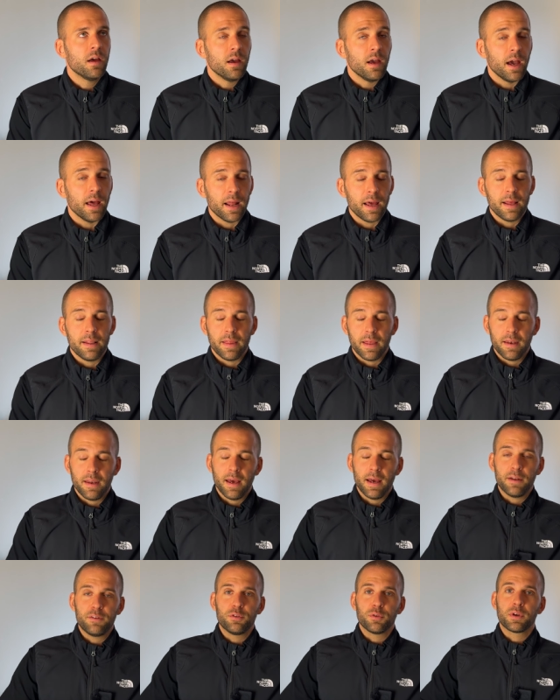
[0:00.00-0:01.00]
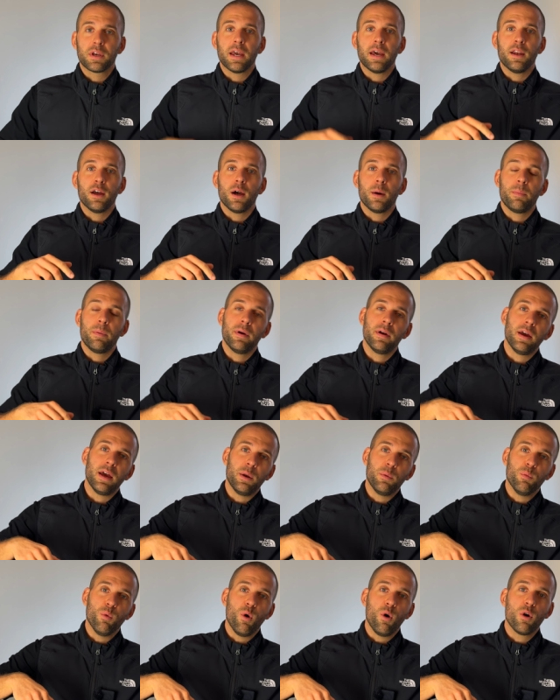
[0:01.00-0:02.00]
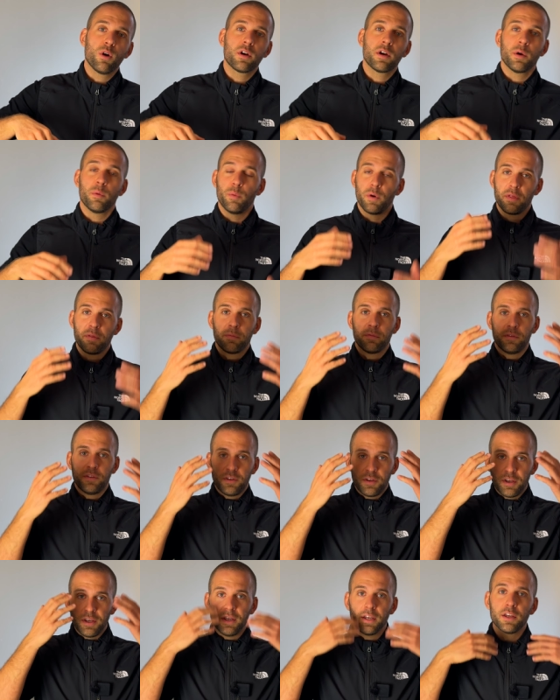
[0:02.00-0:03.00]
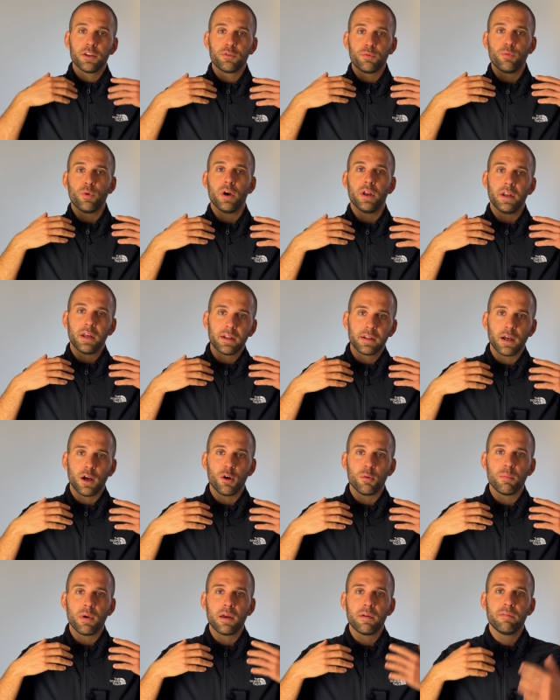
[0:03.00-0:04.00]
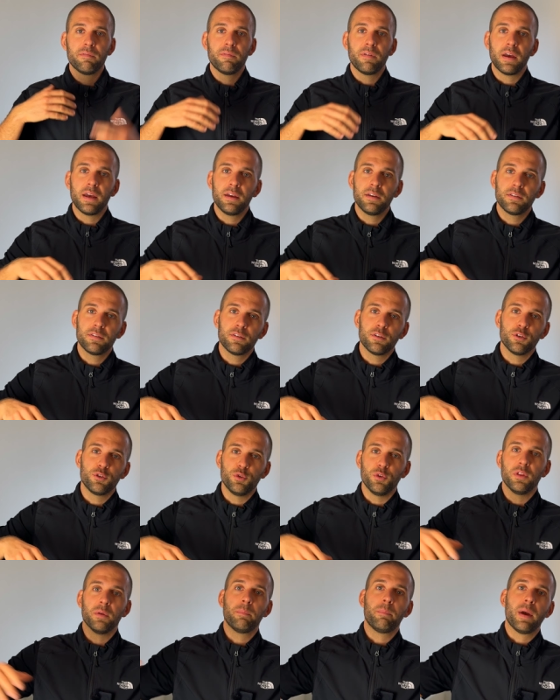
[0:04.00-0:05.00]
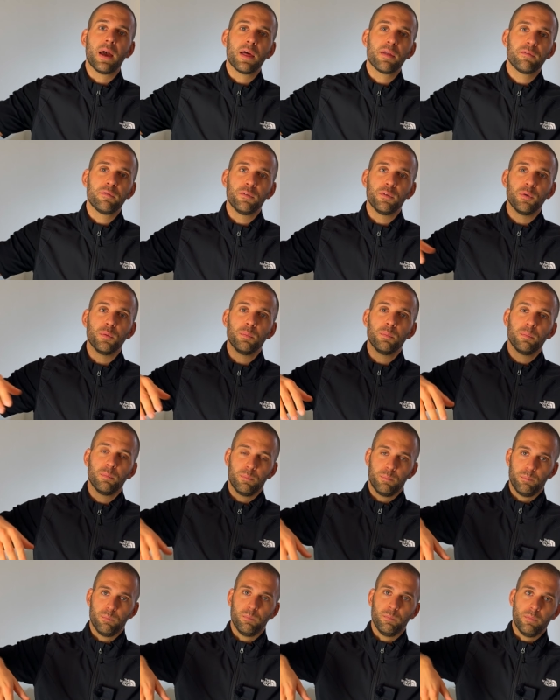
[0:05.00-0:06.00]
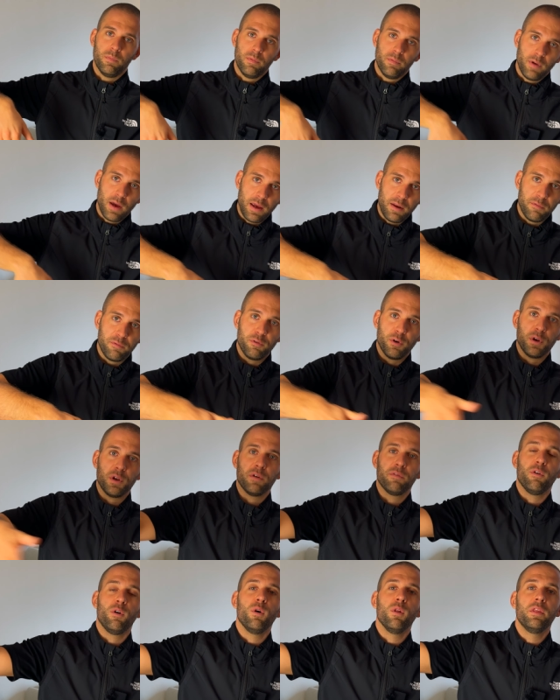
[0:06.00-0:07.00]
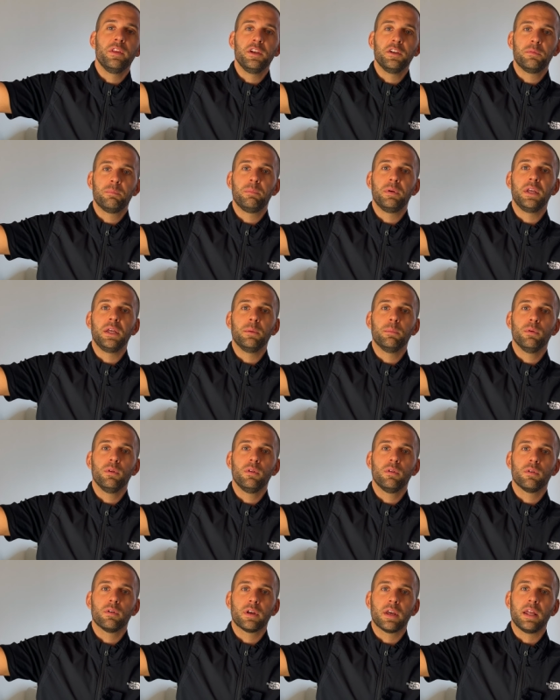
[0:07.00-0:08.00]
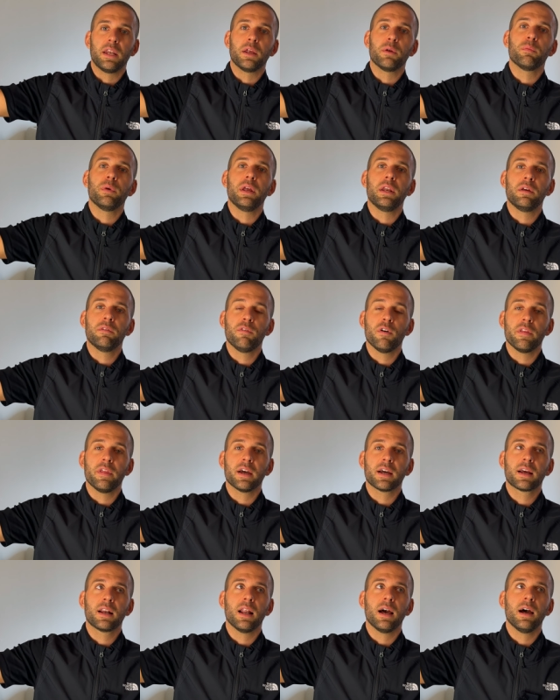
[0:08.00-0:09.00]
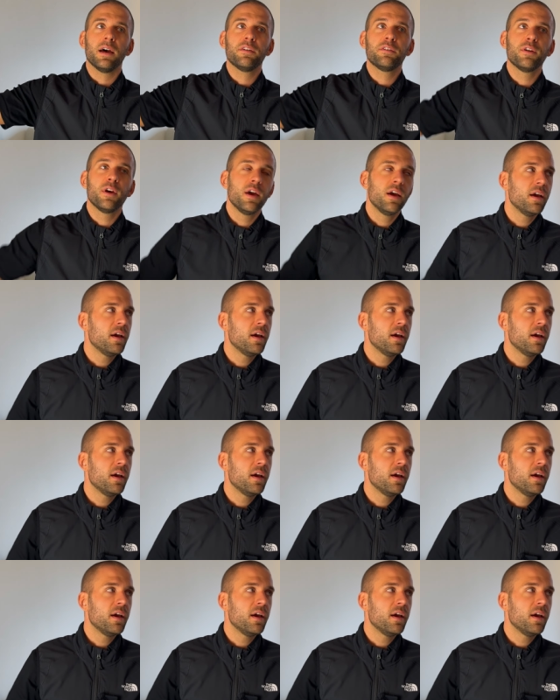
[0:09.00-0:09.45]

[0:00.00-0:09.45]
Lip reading: And I then had to get up and walk with tears running down my face to the bathroom in front of all these people getting ready for their class.